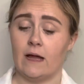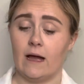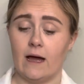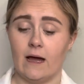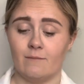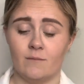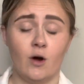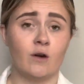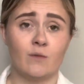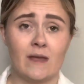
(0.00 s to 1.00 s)

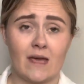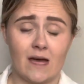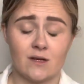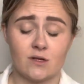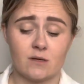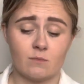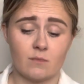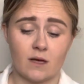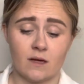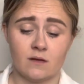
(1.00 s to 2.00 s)
on a weekend or
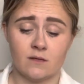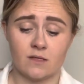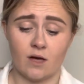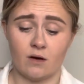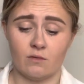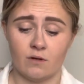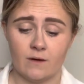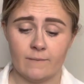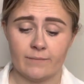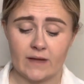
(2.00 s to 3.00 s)
something. So
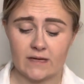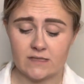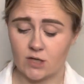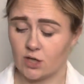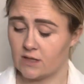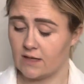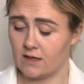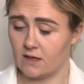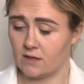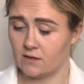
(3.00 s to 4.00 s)
it's a good
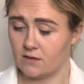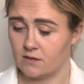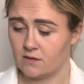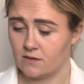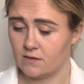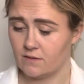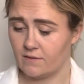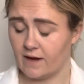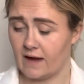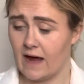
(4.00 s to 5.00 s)
little
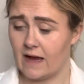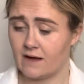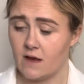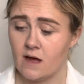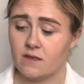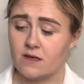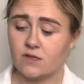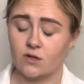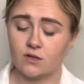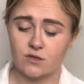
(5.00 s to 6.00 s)
thing. And there's
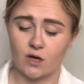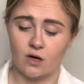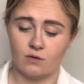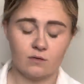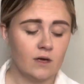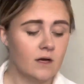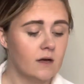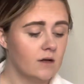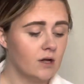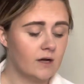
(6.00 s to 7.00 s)
also,
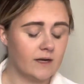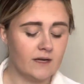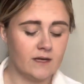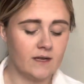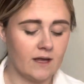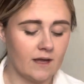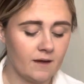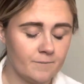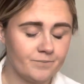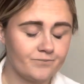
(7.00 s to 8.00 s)
looking in
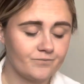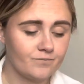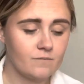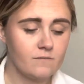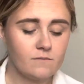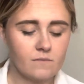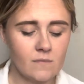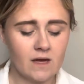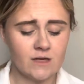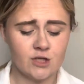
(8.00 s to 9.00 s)
there,
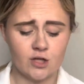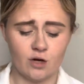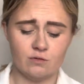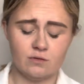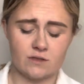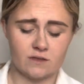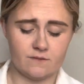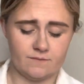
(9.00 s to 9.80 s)
it shows,